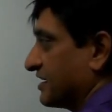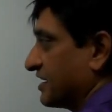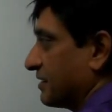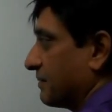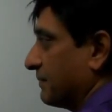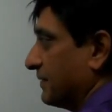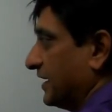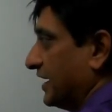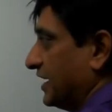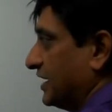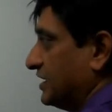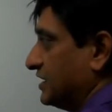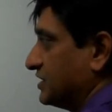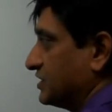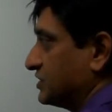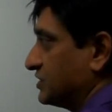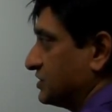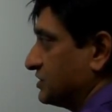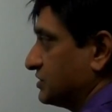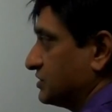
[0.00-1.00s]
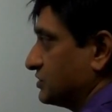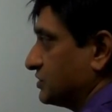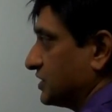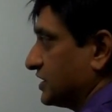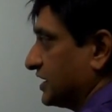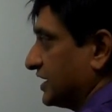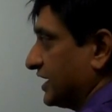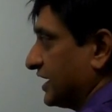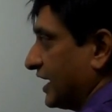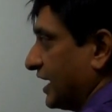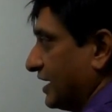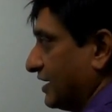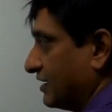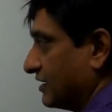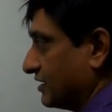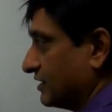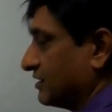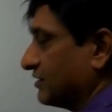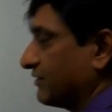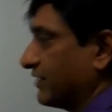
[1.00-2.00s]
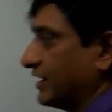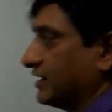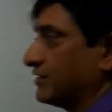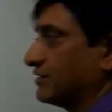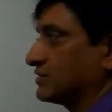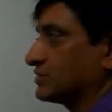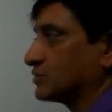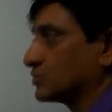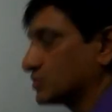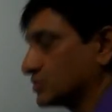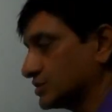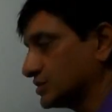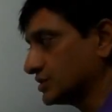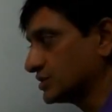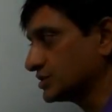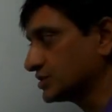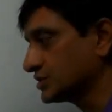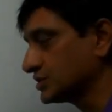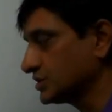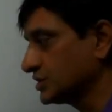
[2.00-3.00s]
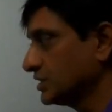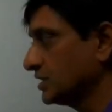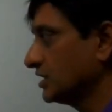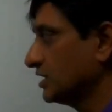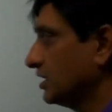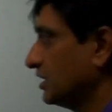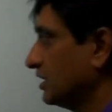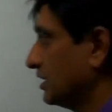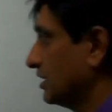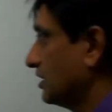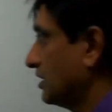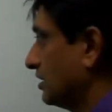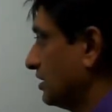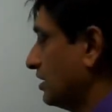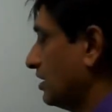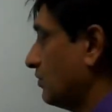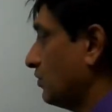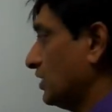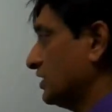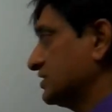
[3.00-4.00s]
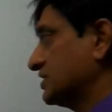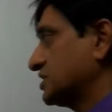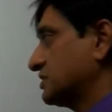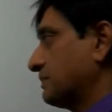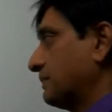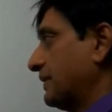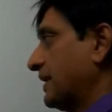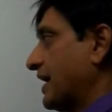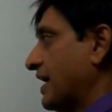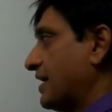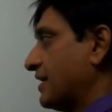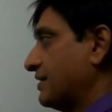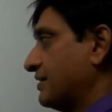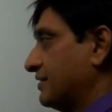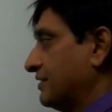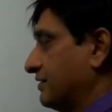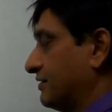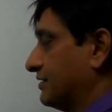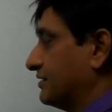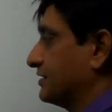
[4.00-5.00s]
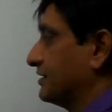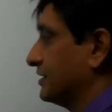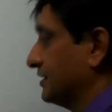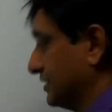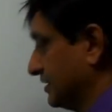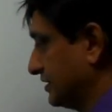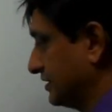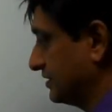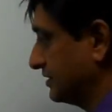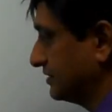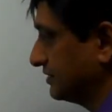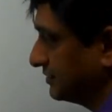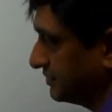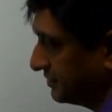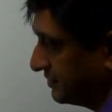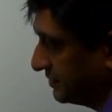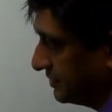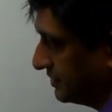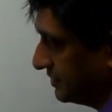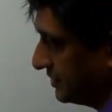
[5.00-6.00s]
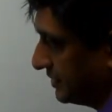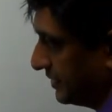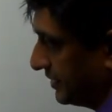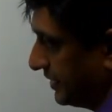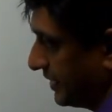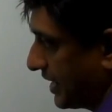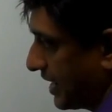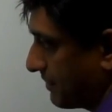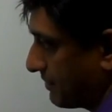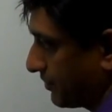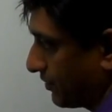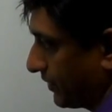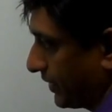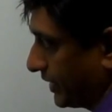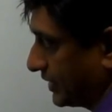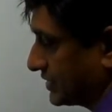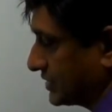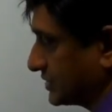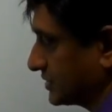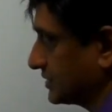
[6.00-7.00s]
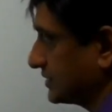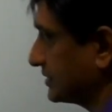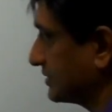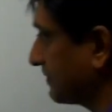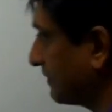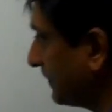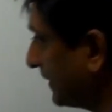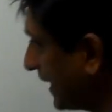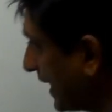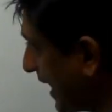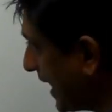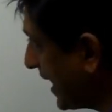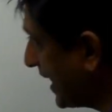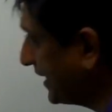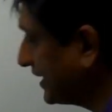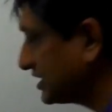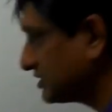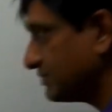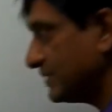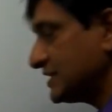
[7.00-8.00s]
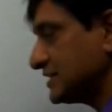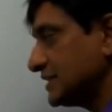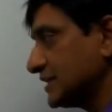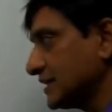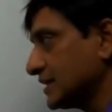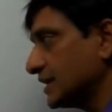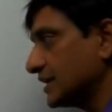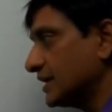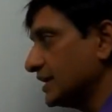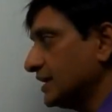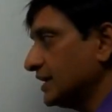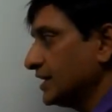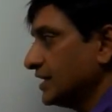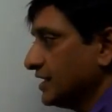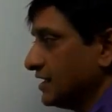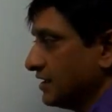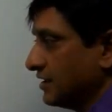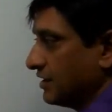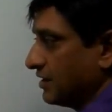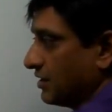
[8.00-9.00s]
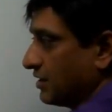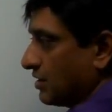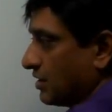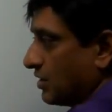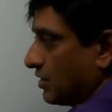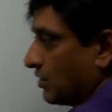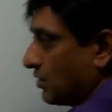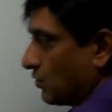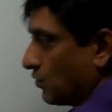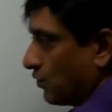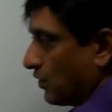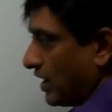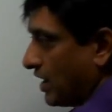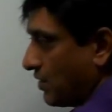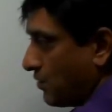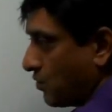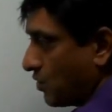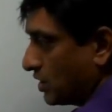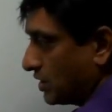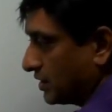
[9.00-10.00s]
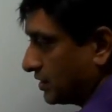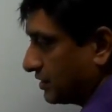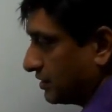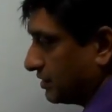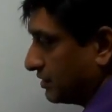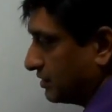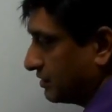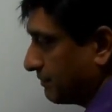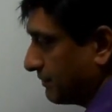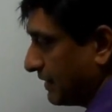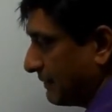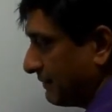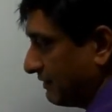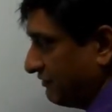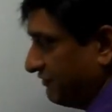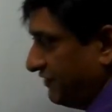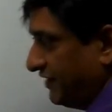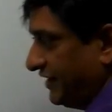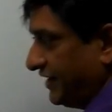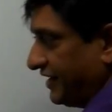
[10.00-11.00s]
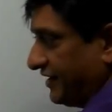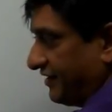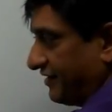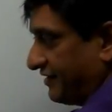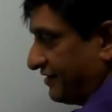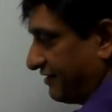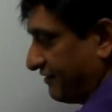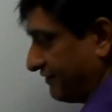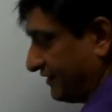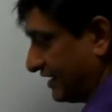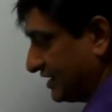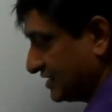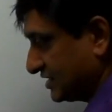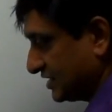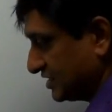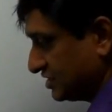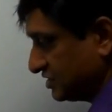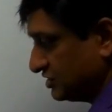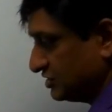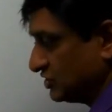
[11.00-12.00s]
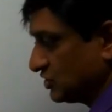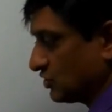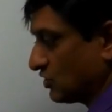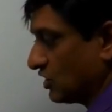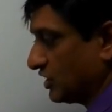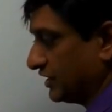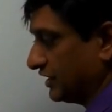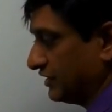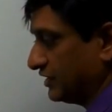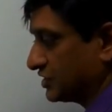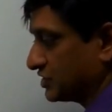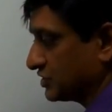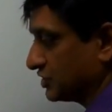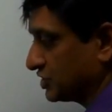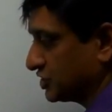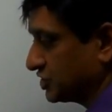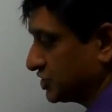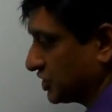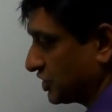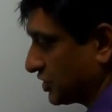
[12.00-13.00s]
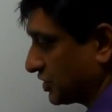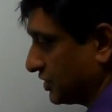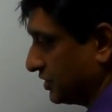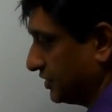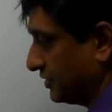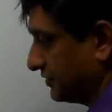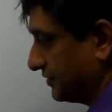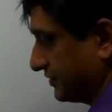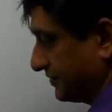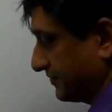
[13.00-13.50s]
A plan to get the right resources. Now, what is this plan? Elaborates. The plan is basically where would the people fit in. Let's say this is your organizational chart.